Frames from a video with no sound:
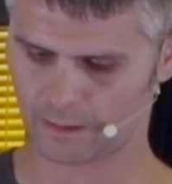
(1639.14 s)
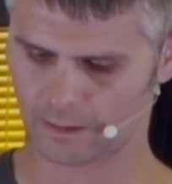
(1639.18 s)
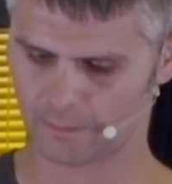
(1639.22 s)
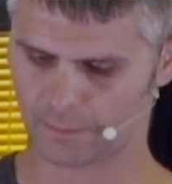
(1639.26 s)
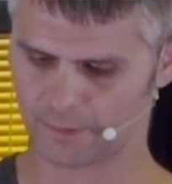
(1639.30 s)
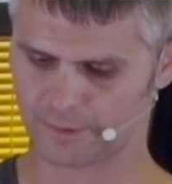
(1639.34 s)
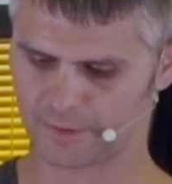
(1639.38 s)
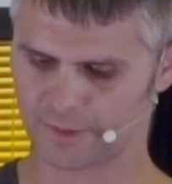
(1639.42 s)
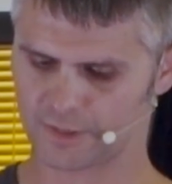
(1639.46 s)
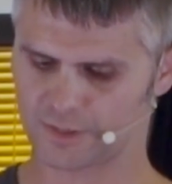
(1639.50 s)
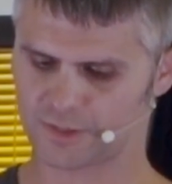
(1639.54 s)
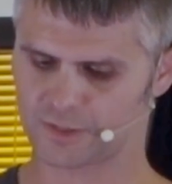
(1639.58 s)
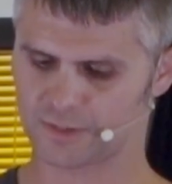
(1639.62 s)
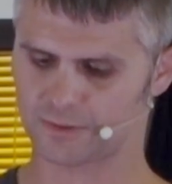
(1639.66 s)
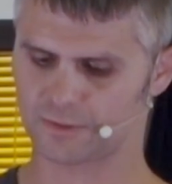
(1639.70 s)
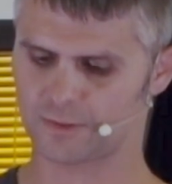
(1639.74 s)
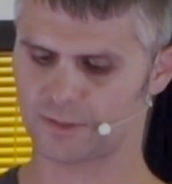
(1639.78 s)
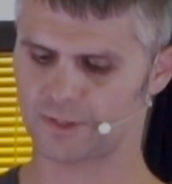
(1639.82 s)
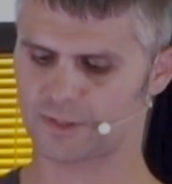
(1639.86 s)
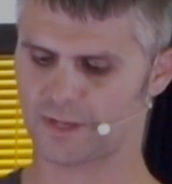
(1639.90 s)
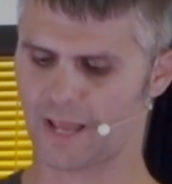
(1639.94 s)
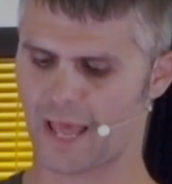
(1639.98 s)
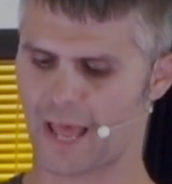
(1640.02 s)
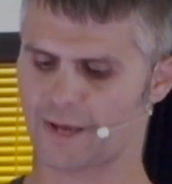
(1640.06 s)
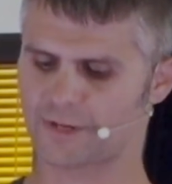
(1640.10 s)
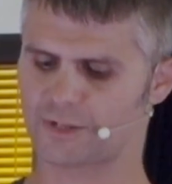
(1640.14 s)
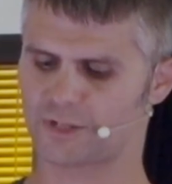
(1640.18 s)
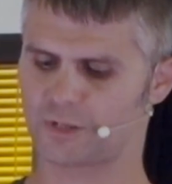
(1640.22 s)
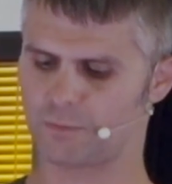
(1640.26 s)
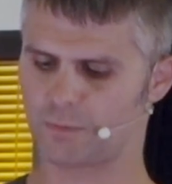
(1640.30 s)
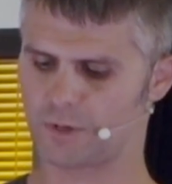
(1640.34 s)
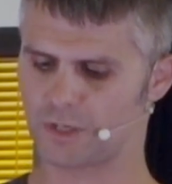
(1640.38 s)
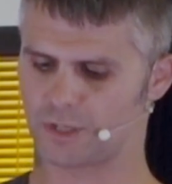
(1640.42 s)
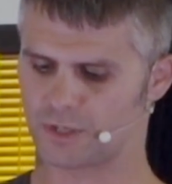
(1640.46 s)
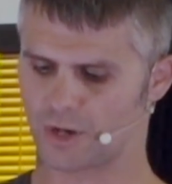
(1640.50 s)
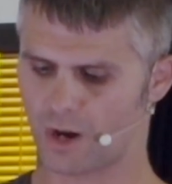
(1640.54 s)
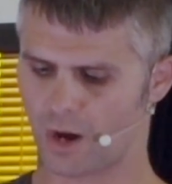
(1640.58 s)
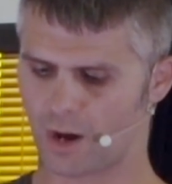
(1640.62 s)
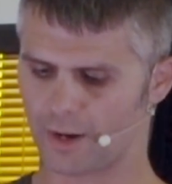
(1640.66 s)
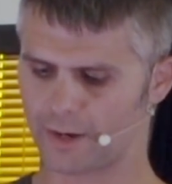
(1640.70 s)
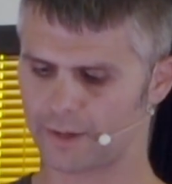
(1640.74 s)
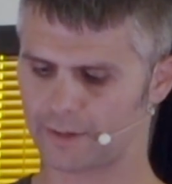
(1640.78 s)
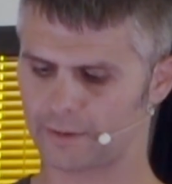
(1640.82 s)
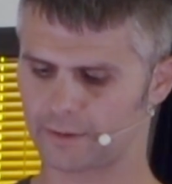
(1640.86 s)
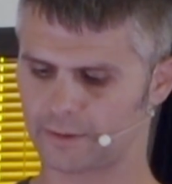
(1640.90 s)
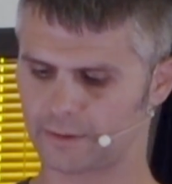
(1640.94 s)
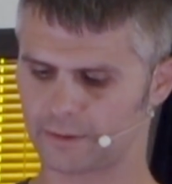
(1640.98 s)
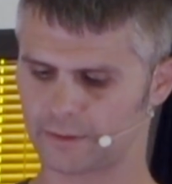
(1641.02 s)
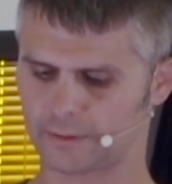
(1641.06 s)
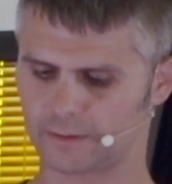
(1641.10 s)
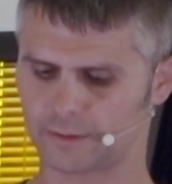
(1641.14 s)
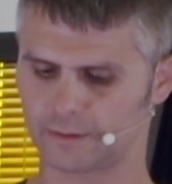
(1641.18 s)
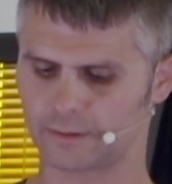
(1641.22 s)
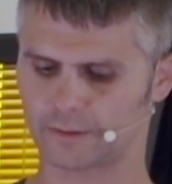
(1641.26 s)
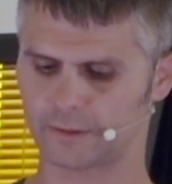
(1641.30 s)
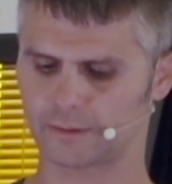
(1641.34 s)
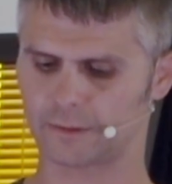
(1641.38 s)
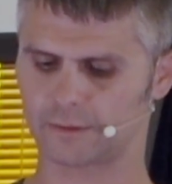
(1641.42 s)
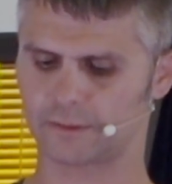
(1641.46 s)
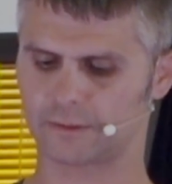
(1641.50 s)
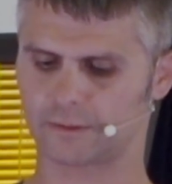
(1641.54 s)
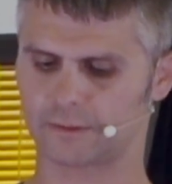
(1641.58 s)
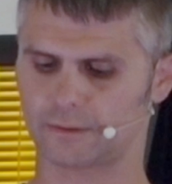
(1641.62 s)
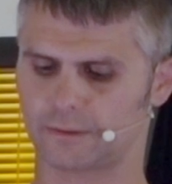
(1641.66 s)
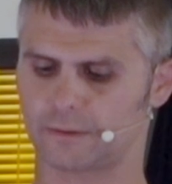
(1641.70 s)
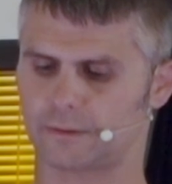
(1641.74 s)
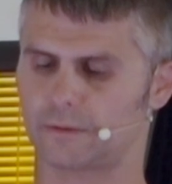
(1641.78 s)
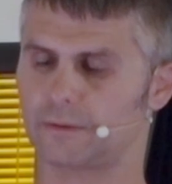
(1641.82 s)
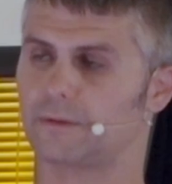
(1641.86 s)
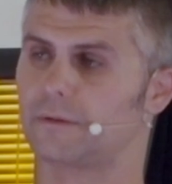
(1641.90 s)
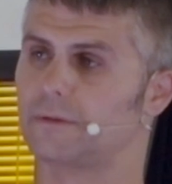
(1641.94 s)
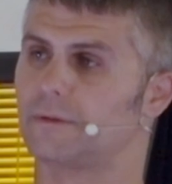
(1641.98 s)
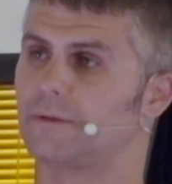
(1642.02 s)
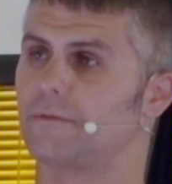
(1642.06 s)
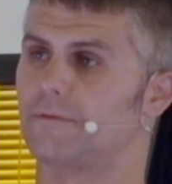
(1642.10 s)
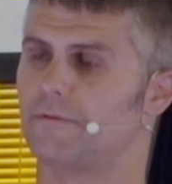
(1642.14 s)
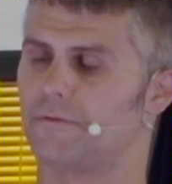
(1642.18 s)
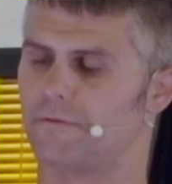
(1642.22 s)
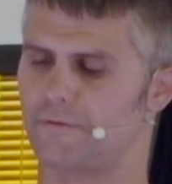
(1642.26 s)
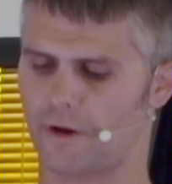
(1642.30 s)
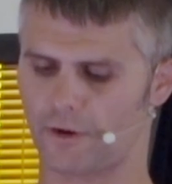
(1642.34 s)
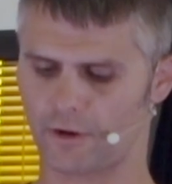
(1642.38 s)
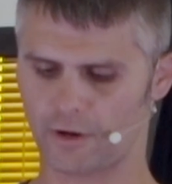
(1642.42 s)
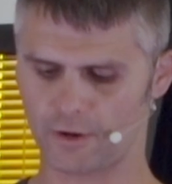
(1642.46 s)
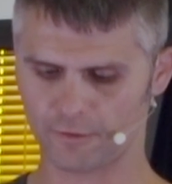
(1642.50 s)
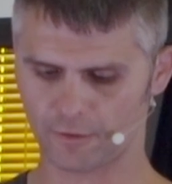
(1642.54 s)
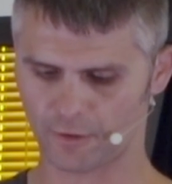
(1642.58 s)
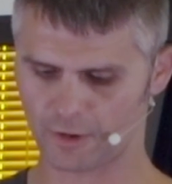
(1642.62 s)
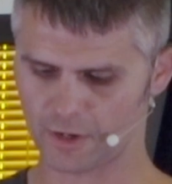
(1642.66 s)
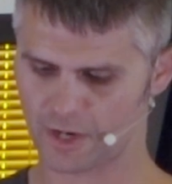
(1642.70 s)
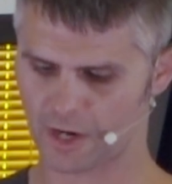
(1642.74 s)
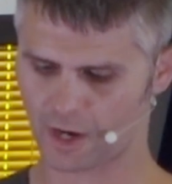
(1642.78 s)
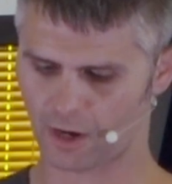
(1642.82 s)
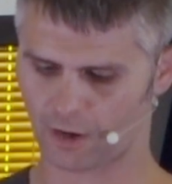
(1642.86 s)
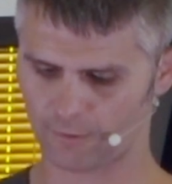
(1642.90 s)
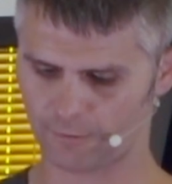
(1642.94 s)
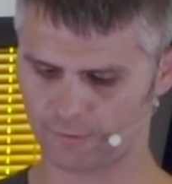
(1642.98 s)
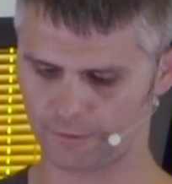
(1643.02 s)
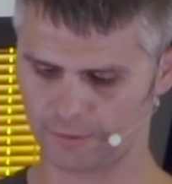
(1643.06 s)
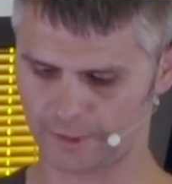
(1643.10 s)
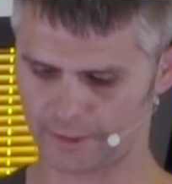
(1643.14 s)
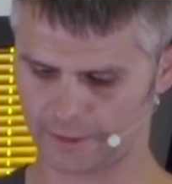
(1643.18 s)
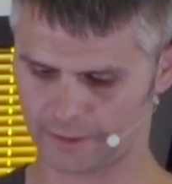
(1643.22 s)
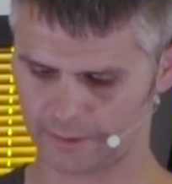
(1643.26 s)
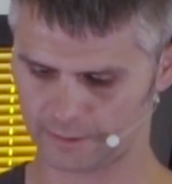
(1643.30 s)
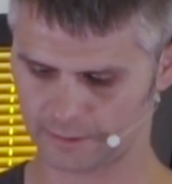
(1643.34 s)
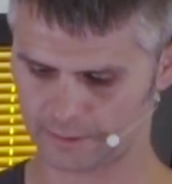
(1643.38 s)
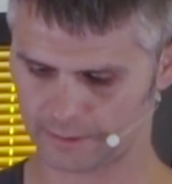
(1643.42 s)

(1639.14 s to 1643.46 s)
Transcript: But this has to be done very, very carefully.